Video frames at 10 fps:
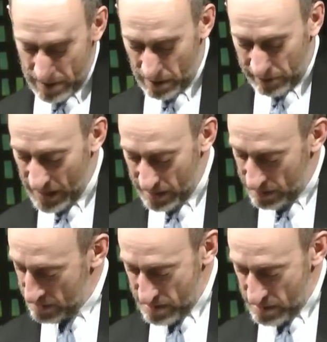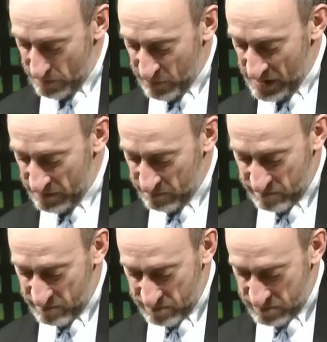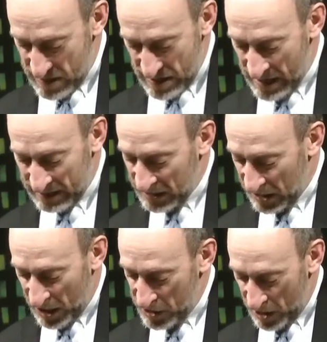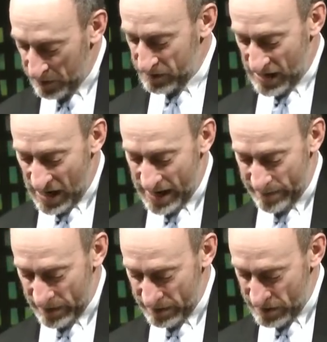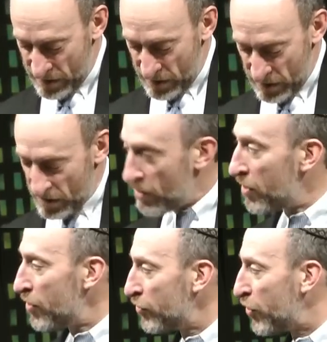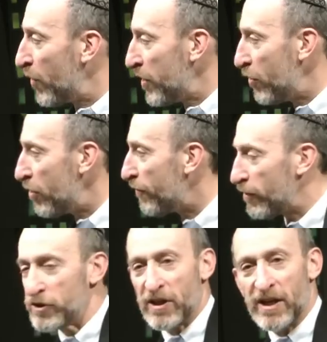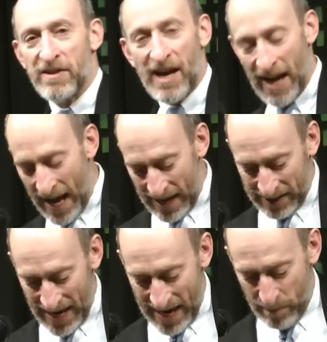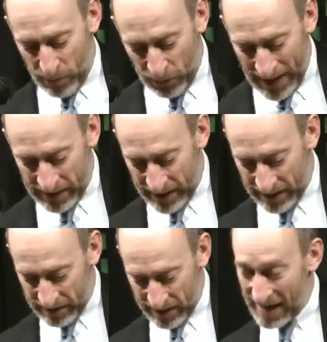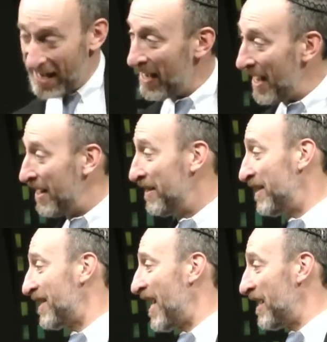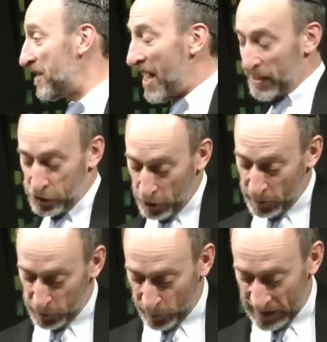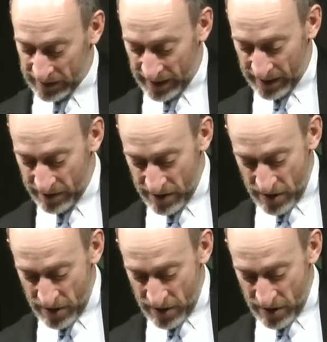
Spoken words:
Okay? But I said, another dime to a university that has a president, and in this case, a Jewish president,